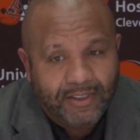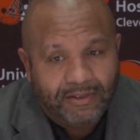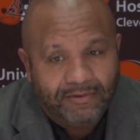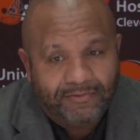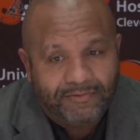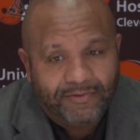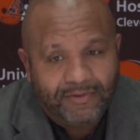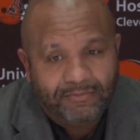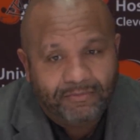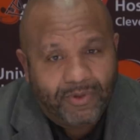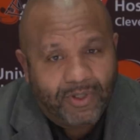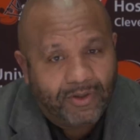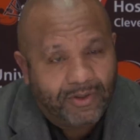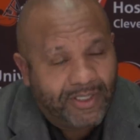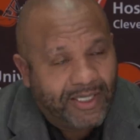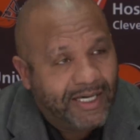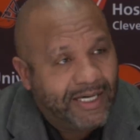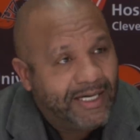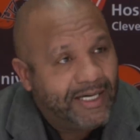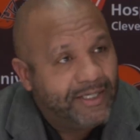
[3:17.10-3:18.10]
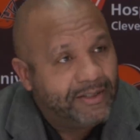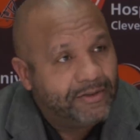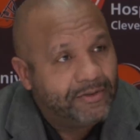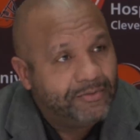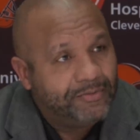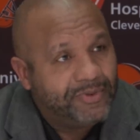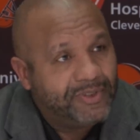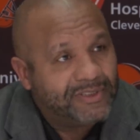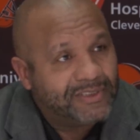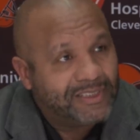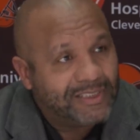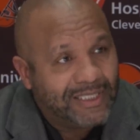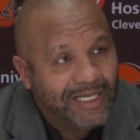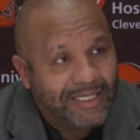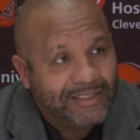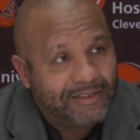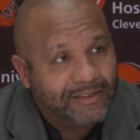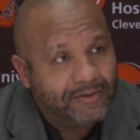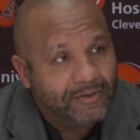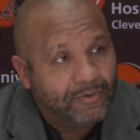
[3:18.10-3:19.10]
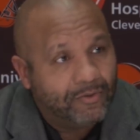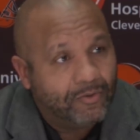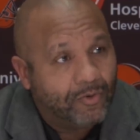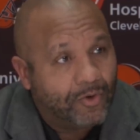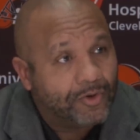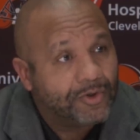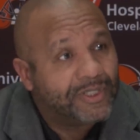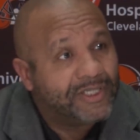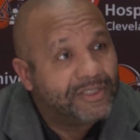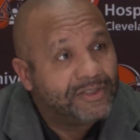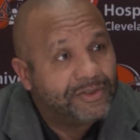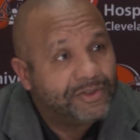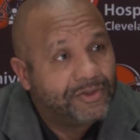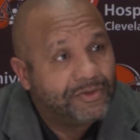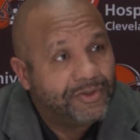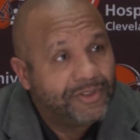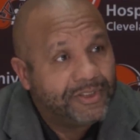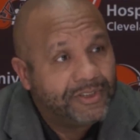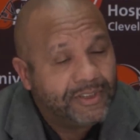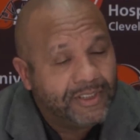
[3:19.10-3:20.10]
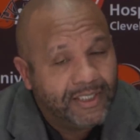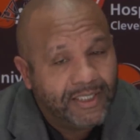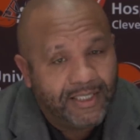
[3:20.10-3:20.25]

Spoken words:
football guy who puts a lot of work into it